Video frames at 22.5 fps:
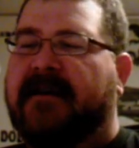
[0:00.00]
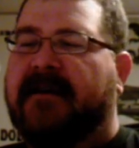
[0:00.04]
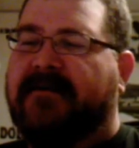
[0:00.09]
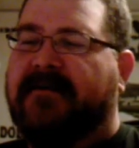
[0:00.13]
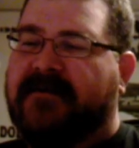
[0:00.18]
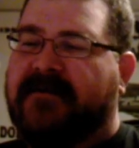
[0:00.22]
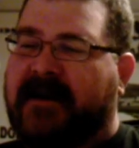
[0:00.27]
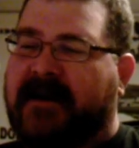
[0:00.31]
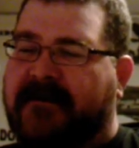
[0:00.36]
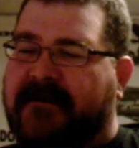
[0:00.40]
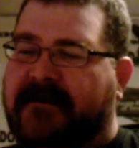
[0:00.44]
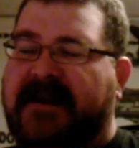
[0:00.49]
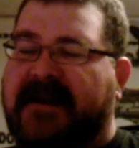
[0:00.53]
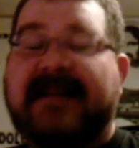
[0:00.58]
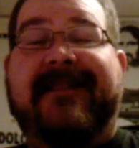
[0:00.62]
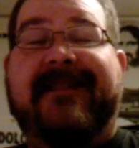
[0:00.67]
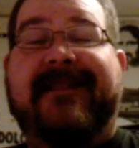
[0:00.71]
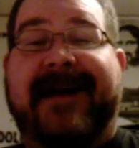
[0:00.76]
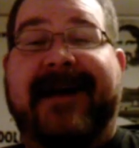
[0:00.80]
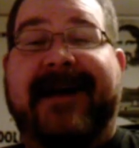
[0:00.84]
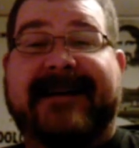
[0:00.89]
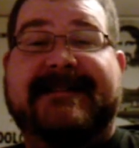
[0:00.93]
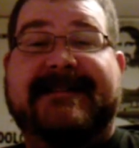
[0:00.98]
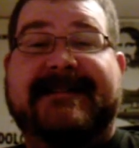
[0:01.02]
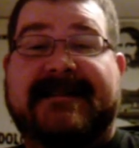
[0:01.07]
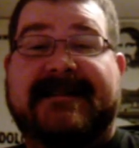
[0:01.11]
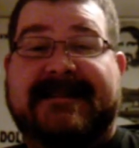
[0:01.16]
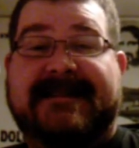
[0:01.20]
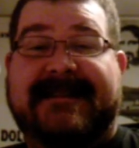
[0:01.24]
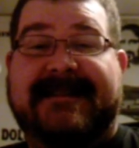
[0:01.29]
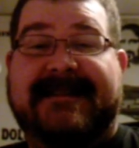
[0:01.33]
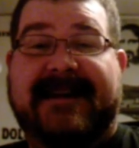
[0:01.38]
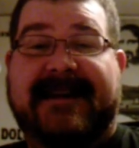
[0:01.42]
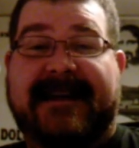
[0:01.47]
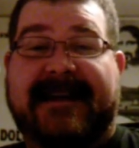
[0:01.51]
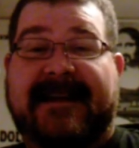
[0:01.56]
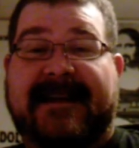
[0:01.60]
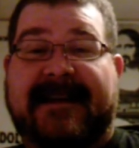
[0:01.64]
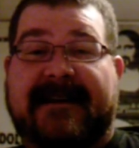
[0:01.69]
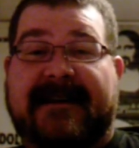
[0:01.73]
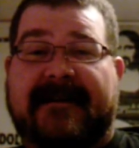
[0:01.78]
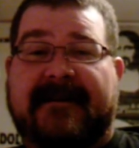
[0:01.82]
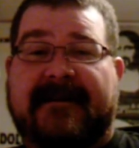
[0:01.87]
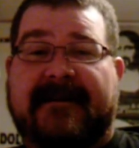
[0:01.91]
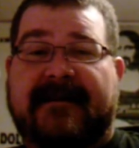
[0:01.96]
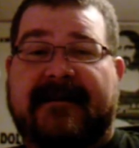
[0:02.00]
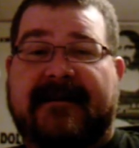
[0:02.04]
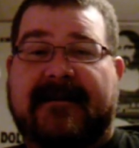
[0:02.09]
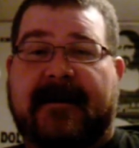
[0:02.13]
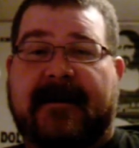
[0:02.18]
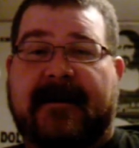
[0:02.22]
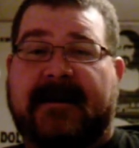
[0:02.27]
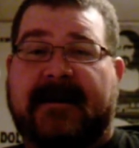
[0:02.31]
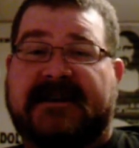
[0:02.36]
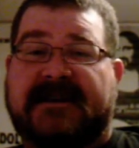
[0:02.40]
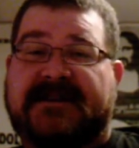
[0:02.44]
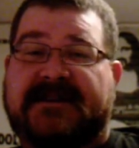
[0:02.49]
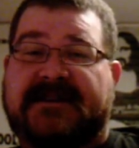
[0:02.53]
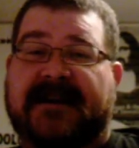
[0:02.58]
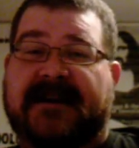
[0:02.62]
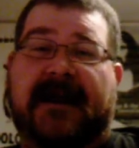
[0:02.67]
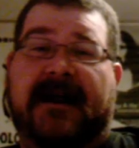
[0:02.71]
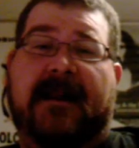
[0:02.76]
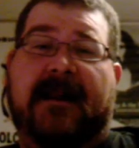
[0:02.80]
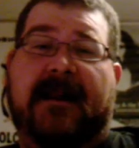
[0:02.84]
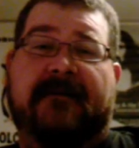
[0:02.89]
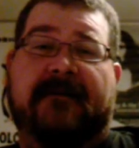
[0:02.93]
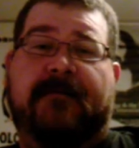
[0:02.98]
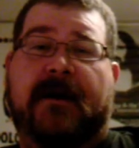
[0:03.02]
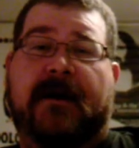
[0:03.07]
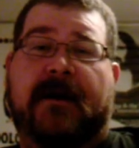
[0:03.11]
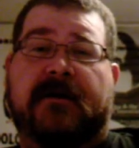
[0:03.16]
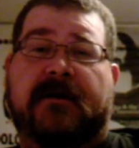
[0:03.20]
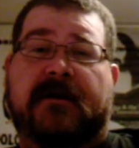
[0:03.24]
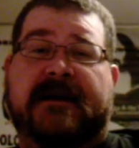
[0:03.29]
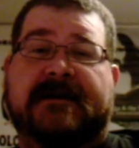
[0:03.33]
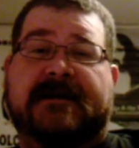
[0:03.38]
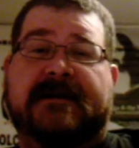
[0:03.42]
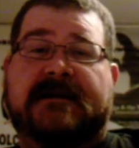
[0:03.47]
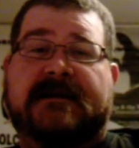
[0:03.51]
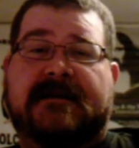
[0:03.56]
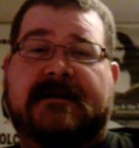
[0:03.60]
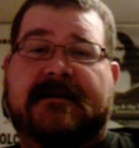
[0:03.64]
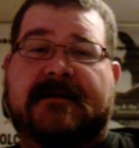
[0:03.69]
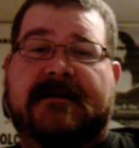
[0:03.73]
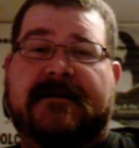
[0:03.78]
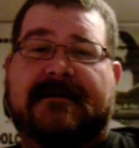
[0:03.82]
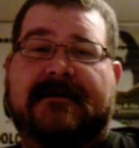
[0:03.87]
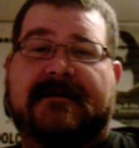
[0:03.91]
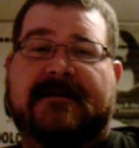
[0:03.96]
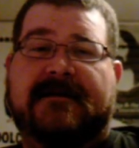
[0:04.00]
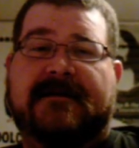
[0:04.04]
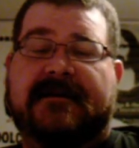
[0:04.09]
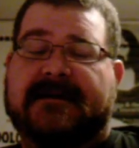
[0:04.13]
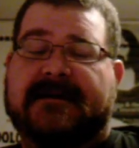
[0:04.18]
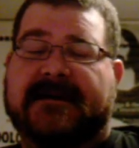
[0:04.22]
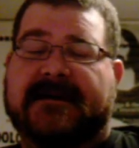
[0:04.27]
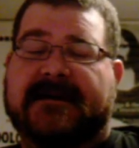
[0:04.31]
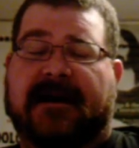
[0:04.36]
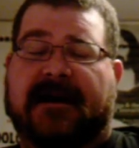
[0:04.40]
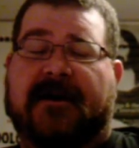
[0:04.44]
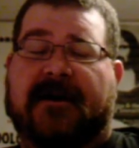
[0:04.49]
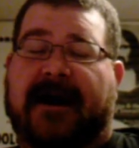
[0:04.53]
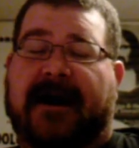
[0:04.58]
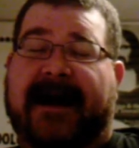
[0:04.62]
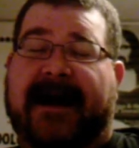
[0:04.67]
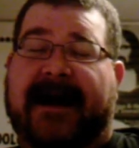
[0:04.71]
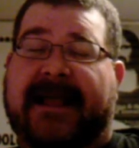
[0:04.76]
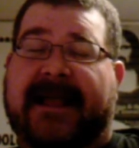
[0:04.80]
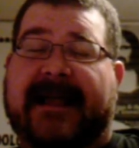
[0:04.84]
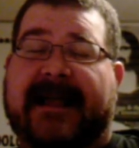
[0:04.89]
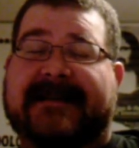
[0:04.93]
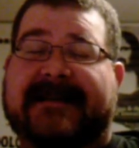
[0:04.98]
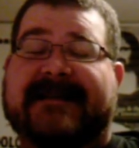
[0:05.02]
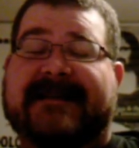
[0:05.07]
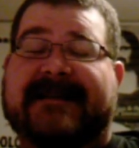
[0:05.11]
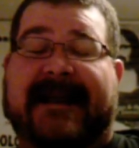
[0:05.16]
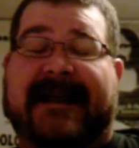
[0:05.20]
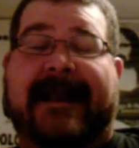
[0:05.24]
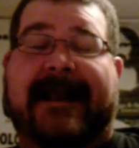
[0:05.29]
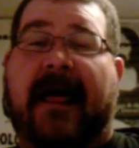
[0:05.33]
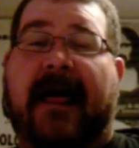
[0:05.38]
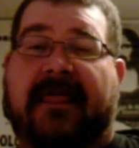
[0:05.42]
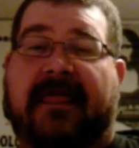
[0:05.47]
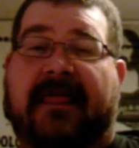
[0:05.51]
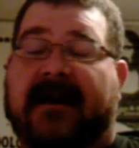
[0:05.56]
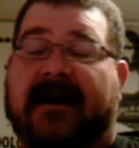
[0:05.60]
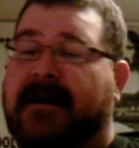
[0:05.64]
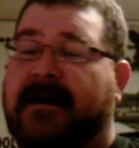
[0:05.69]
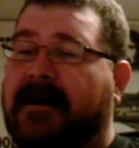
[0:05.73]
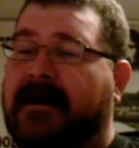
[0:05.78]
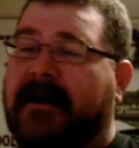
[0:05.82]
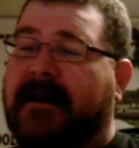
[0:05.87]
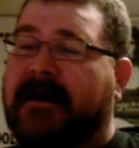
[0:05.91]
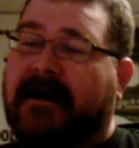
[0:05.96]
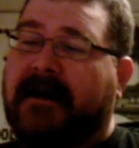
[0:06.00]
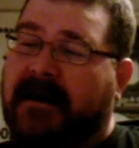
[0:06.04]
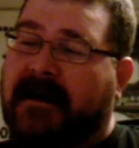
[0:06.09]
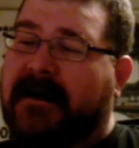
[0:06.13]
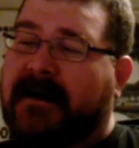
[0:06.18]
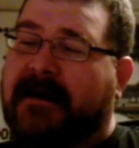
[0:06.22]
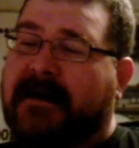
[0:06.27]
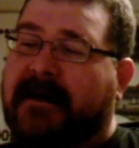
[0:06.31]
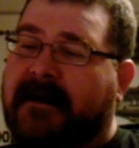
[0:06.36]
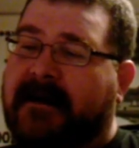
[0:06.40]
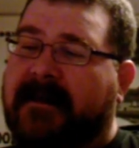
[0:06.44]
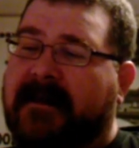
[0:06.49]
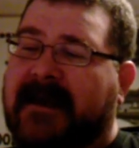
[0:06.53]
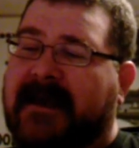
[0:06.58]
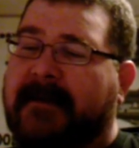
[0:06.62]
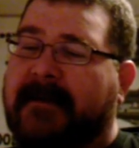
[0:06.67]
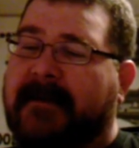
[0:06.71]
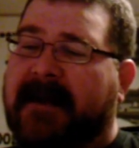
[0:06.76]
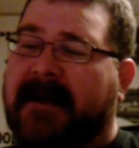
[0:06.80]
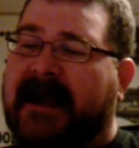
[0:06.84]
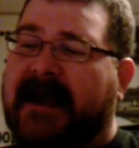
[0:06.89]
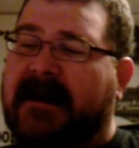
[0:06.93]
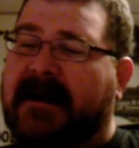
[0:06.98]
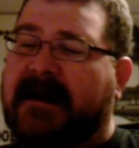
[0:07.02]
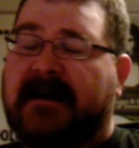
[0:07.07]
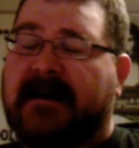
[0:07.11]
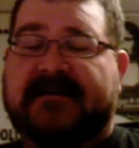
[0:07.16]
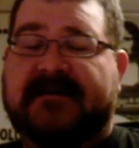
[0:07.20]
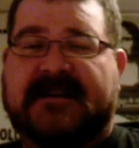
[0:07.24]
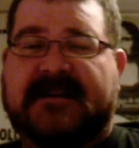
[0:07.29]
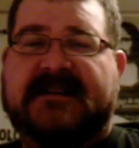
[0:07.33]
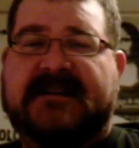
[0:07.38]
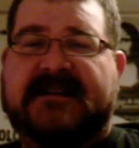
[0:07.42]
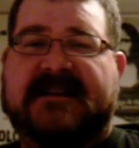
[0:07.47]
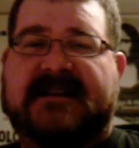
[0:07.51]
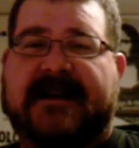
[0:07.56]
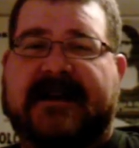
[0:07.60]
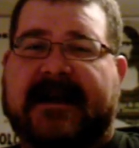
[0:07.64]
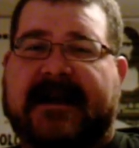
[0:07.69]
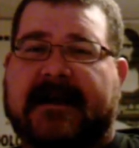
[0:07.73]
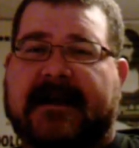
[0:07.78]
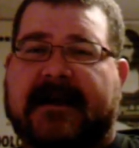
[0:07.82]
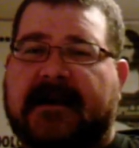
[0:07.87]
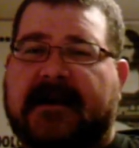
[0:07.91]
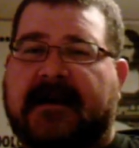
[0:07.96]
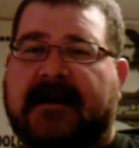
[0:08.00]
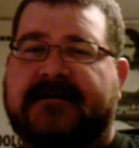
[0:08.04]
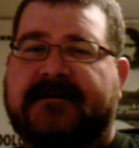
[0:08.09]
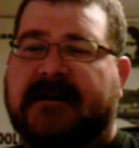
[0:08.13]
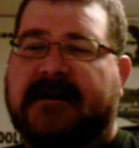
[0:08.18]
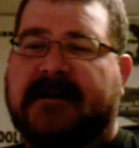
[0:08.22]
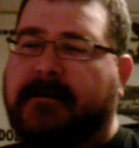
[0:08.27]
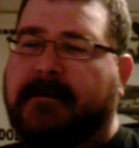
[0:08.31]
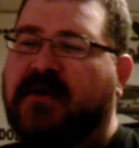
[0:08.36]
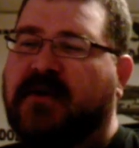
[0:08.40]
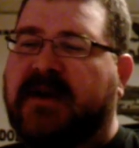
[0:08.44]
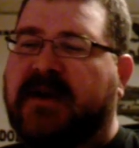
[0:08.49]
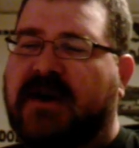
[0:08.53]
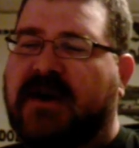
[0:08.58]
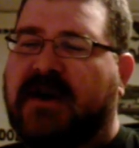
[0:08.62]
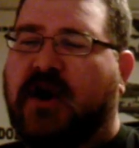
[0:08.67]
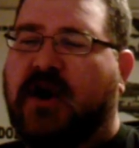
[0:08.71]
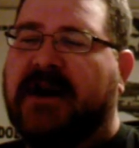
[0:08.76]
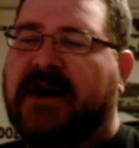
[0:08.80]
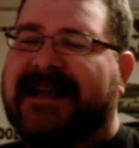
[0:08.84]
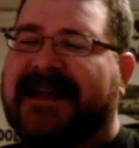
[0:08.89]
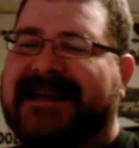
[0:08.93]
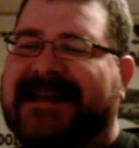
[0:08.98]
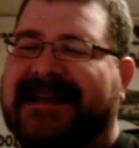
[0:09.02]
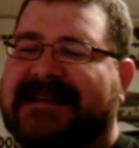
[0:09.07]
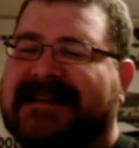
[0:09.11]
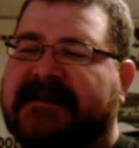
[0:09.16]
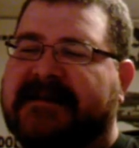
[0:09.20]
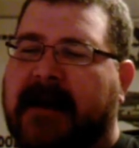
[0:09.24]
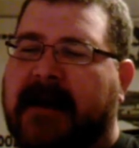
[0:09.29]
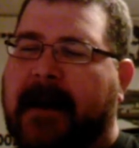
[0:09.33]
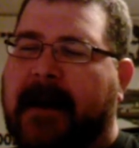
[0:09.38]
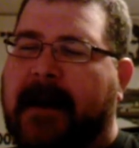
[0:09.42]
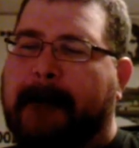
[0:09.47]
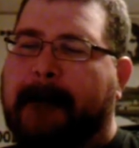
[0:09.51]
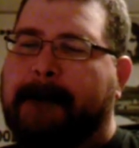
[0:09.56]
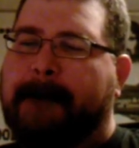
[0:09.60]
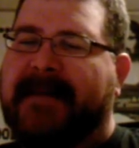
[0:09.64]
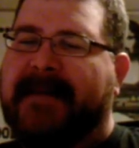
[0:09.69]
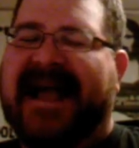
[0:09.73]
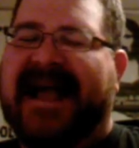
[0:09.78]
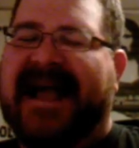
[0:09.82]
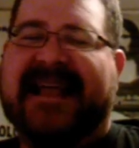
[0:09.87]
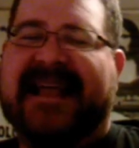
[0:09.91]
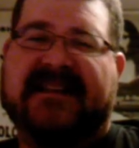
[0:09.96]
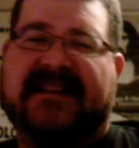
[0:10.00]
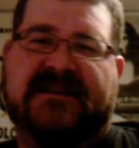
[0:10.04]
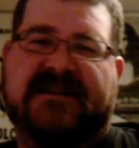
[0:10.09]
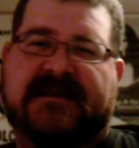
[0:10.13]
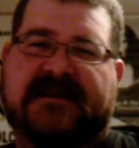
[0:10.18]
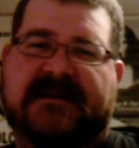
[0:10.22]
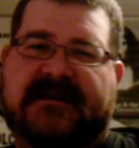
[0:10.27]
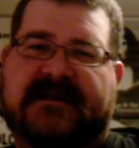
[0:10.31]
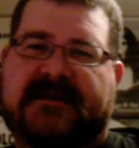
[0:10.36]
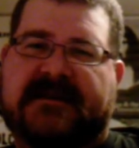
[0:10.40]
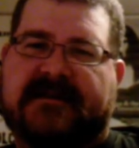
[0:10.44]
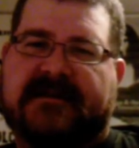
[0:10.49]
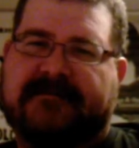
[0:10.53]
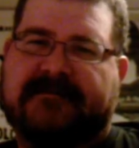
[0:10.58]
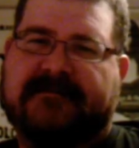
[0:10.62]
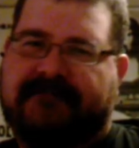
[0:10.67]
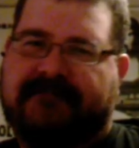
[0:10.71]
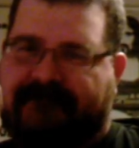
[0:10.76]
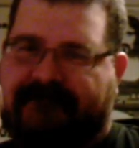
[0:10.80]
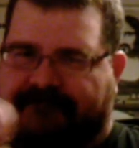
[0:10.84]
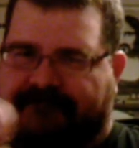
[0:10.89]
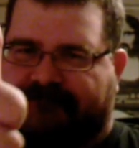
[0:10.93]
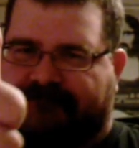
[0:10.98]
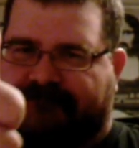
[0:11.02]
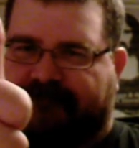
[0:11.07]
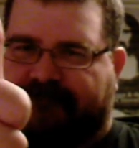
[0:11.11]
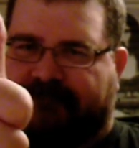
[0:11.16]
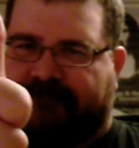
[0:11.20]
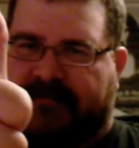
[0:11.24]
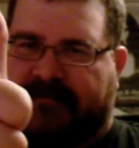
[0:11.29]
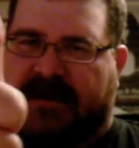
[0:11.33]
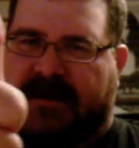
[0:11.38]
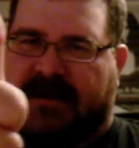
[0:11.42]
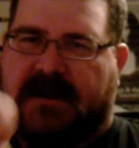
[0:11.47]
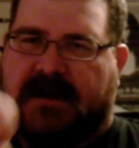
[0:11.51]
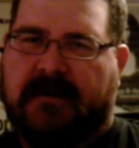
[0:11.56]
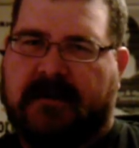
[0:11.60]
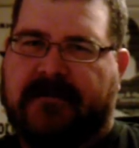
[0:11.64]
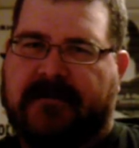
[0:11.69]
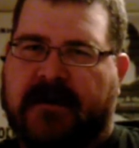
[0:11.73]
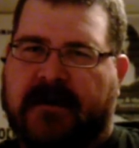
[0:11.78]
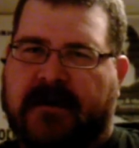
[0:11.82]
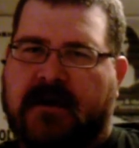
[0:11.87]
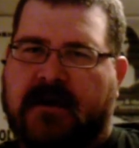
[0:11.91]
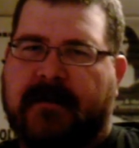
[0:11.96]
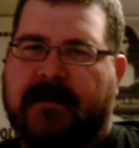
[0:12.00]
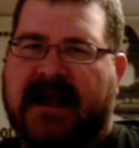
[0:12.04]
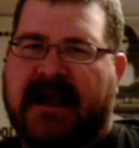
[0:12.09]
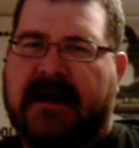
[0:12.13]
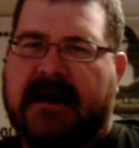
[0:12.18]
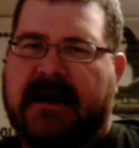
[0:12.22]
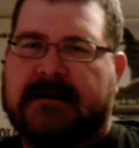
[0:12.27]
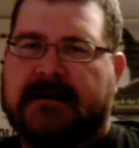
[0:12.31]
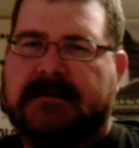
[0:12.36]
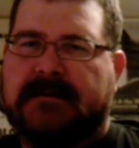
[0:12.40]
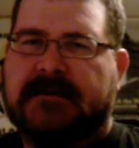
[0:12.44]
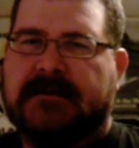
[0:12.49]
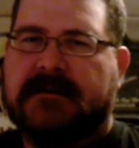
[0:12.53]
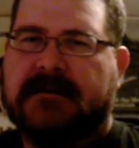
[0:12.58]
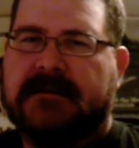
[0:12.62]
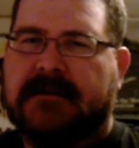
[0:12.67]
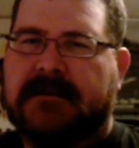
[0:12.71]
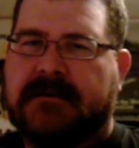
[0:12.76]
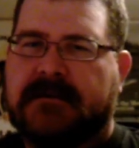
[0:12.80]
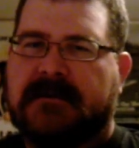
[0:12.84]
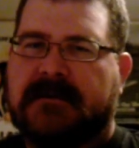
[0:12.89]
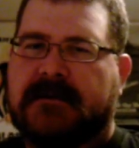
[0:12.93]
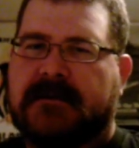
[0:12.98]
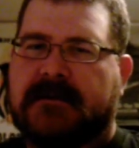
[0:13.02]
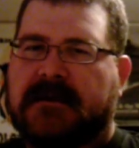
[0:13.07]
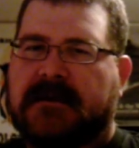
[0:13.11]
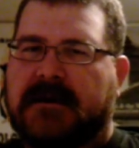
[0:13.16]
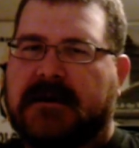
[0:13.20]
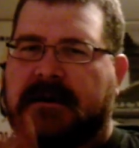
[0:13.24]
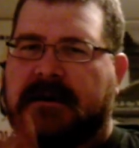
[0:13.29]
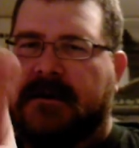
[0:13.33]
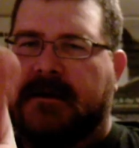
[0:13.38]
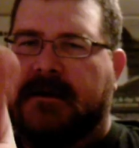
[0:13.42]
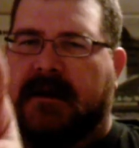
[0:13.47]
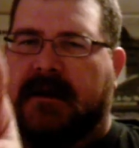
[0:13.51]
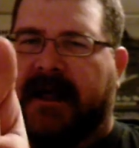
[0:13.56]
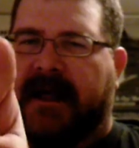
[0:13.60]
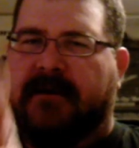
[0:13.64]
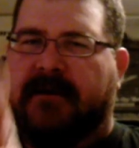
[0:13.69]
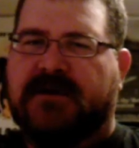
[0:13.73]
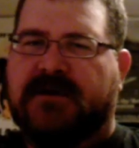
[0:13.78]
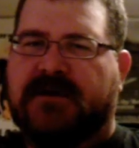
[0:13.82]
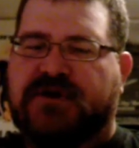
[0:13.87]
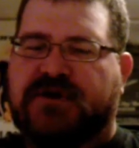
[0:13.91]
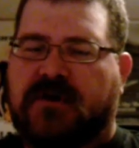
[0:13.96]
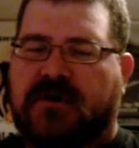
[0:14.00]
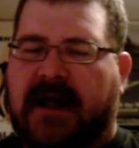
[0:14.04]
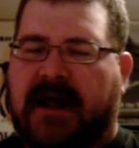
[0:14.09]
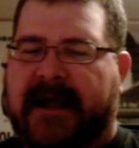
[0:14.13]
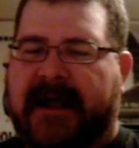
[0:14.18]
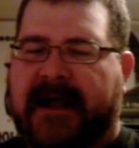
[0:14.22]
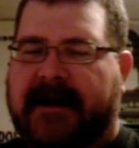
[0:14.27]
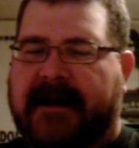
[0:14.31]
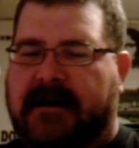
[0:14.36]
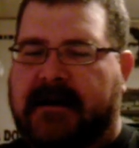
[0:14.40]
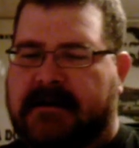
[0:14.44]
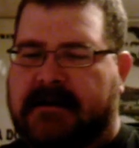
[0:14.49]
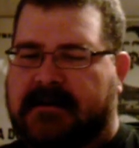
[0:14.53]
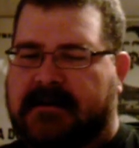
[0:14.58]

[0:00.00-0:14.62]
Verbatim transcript: And if, if he likes Ziggy, I mean, shit, I love ponies, so I can't say nothing. That man loves his Ziggy enough to put it on his packages. Good for you, man. Like what you like.